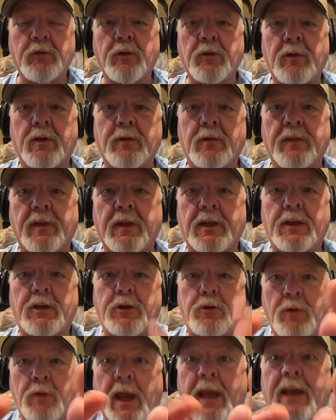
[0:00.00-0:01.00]
do their thing.
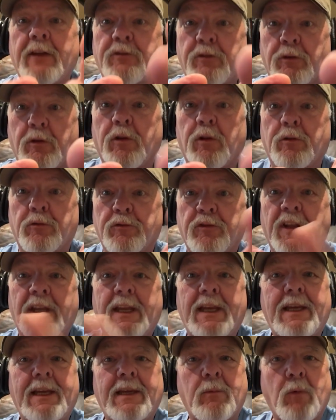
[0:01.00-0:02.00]
You had your little
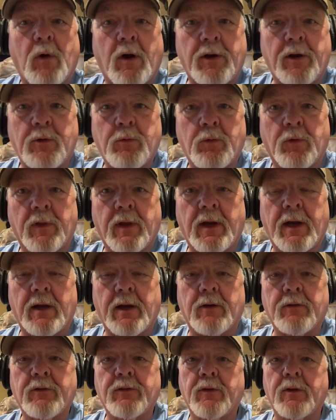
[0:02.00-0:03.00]
team while you were
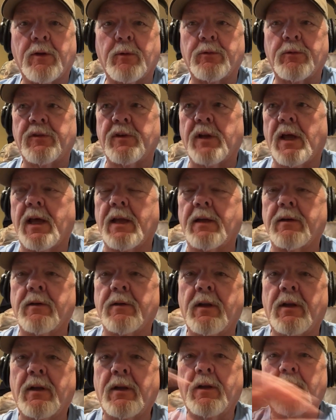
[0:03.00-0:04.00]
there, so there was not
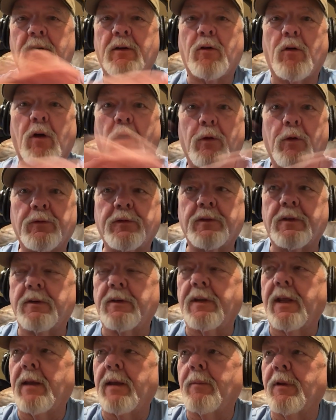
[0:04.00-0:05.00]

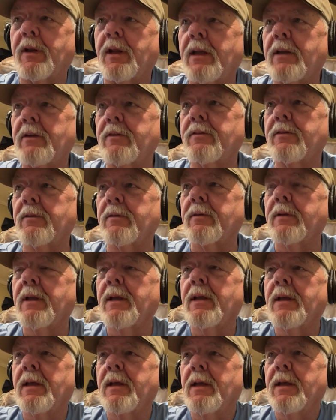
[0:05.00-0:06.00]
cross-contamination.
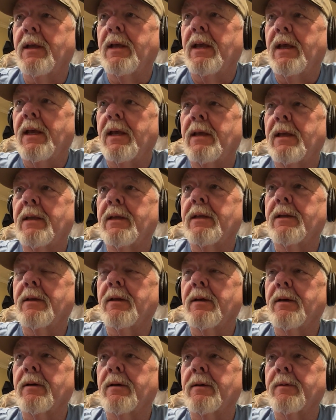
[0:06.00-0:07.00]
And
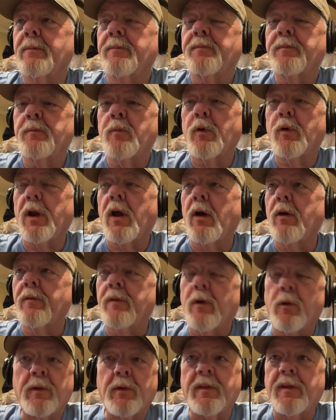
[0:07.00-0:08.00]
the
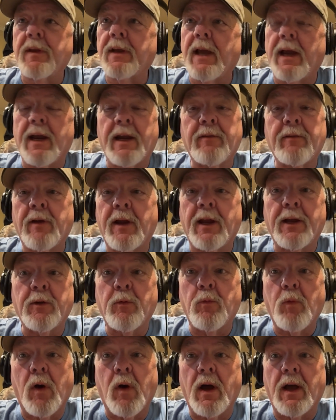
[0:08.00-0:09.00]
only thing I ever had
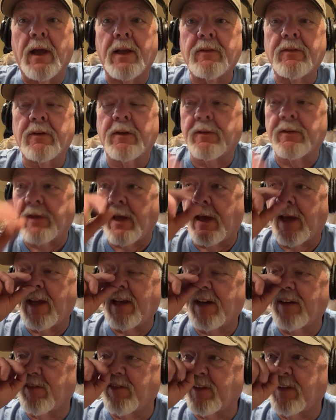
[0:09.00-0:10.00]
to watch, because I
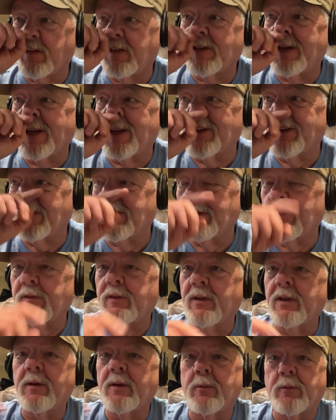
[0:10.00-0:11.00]
had everything down to a
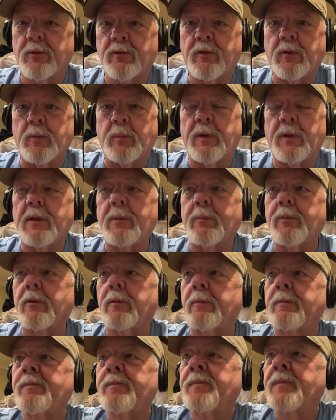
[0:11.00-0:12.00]
T, was the people.